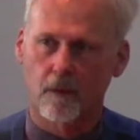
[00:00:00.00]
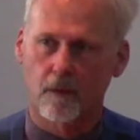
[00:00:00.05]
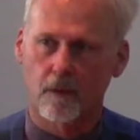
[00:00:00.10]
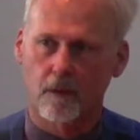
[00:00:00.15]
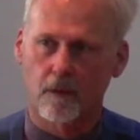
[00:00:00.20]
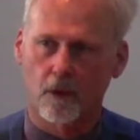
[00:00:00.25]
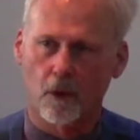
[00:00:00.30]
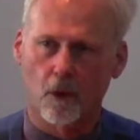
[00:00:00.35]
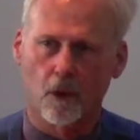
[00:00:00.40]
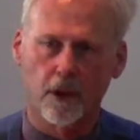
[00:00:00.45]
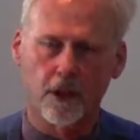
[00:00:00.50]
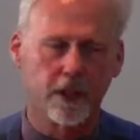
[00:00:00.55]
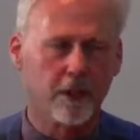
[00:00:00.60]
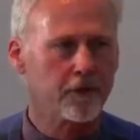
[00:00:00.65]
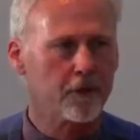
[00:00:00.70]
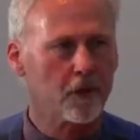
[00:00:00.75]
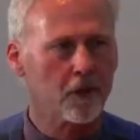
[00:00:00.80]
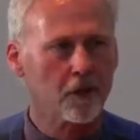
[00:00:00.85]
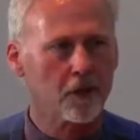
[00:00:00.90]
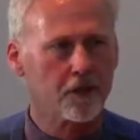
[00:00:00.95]
or a
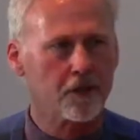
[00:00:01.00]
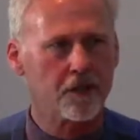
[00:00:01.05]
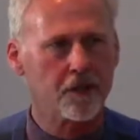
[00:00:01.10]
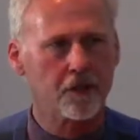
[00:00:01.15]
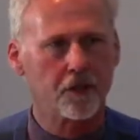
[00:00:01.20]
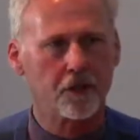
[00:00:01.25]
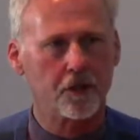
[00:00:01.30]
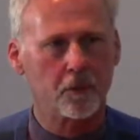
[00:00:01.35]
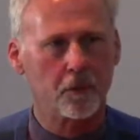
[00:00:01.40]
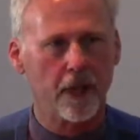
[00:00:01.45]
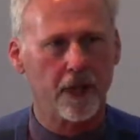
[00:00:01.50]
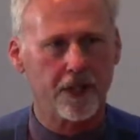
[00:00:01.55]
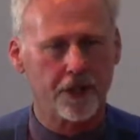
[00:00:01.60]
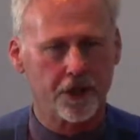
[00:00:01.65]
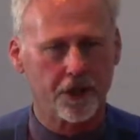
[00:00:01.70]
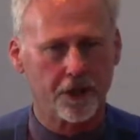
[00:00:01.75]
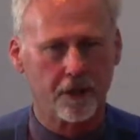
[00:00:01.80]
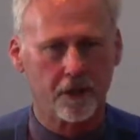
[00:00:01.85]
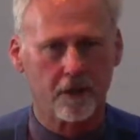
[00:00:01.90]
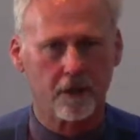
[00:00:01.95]
difficult
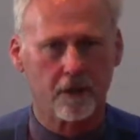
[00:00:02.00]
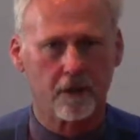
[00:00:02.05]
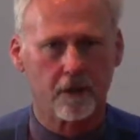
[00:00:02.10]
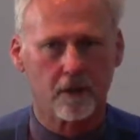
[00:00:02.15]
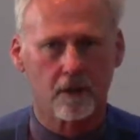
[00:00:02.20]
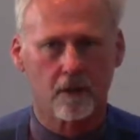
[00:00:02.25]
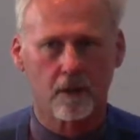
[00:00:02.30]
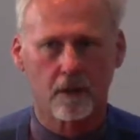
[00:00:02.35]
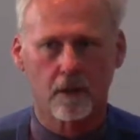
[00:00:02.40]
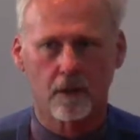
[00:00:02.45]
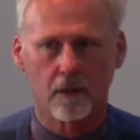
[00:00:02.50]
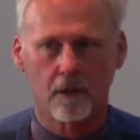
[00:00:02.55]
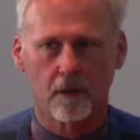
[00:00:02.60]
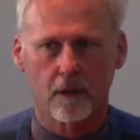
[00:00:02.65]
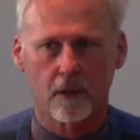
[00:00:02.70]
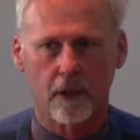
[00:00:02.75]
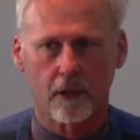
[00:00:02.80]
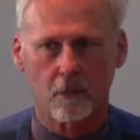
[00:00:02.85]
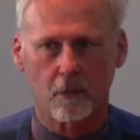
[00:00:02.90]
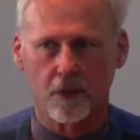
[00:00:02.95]
situation
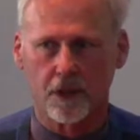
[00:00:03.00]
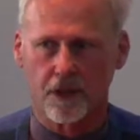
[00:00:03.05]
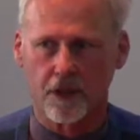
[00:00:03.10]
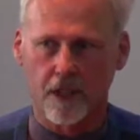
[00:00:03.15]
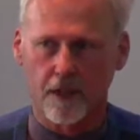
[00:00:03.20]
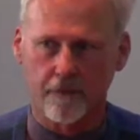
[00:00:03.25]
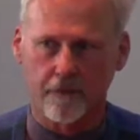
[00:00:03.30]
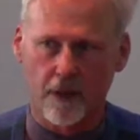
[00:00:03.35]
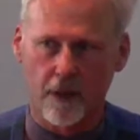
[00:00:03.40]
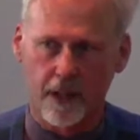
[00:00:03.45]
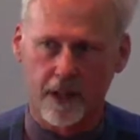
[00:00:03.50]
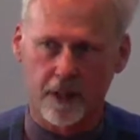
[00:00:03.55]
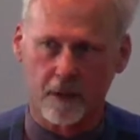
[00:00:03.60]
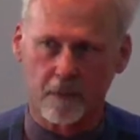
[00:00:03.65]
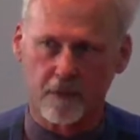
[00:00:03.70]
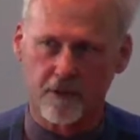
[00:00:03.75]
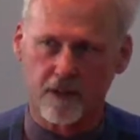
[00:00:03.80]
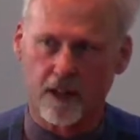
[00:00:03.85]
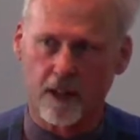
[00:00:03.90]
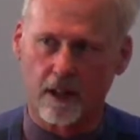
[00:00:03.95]
in which they find
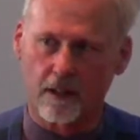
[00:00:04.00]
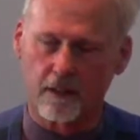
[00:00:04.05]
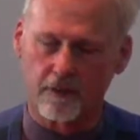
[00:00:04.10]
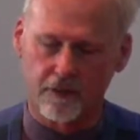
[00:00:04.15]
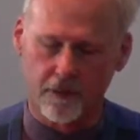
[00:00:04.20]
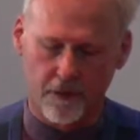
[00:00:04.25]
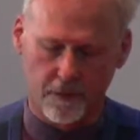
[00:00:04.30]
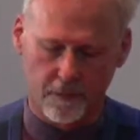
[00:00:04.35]
themselves.